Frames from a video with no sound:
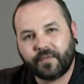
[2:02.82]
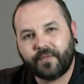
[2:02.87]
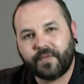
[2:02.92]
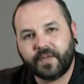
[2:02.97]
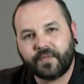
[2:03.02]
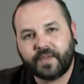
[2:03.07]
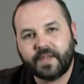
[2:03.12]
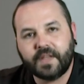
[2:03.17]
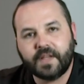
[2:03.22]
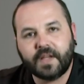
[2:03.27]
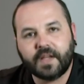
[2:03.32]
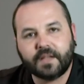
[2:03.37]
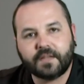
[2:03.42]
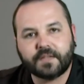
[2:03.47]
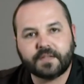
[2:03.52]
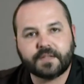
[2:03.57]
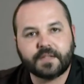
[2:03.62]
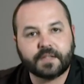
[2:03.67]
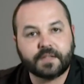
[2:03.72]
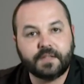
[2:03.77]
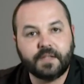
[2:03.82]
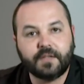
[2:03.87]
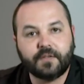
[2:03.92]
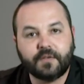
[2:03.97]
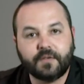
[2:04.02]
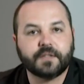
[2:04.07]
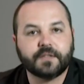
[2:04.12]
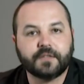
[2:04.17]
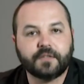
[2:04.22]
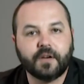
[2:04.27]
58
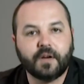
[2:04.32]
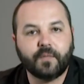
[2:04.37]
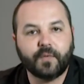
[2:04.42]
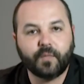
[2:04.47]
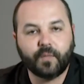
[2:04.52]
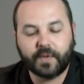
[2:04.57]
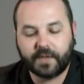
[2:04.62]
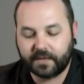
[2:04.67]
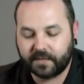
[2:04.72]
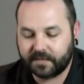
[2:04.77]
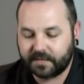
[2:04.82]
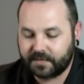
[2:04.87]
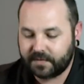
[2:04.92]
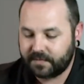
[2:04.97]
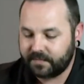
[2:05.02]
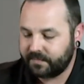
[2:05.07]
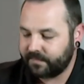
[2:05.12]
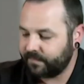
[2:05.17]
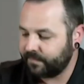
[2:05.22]
62 turbine wheels.